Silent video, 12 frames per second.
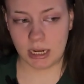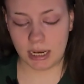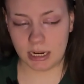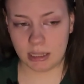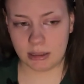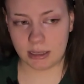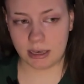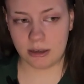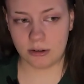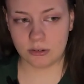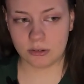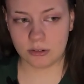anything
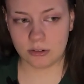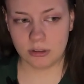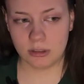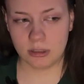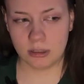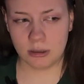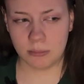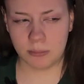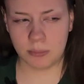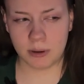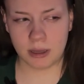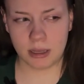else,
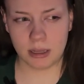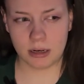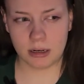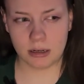but